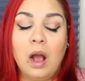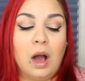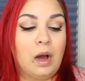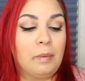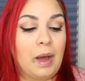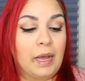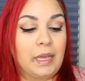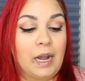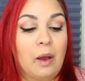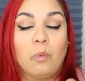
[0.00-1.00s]
I
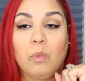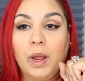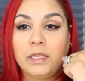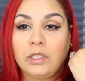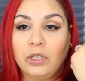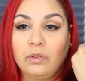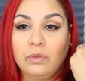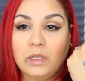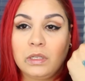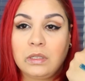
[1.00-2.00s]
cannot wait to
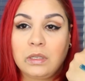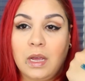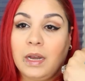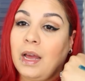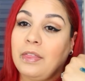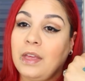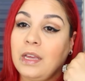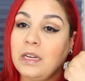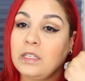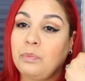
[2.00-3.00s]
use this, and I
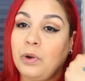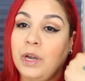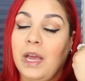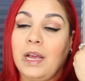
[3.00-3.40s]
think it is pretty.